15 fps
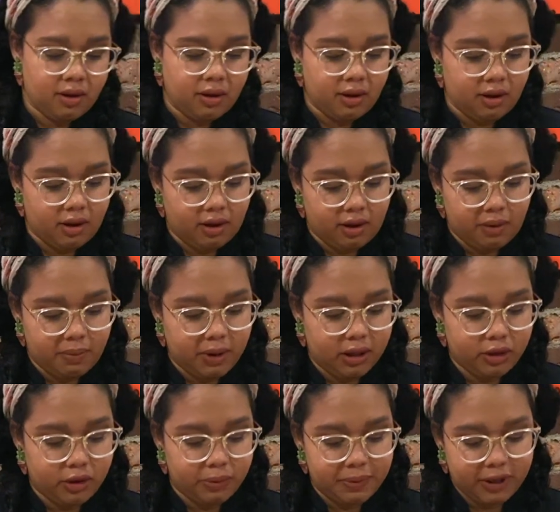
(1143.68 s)
a
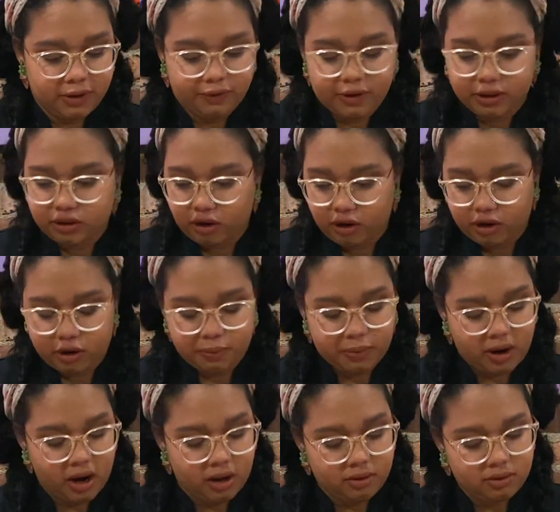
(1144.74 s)
little bit of a darker
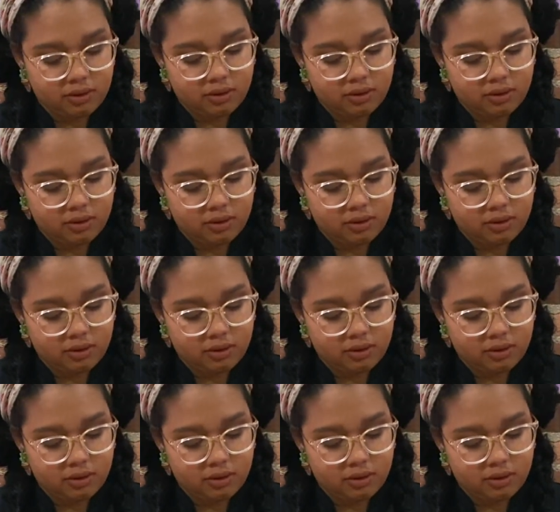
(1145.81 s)
brown.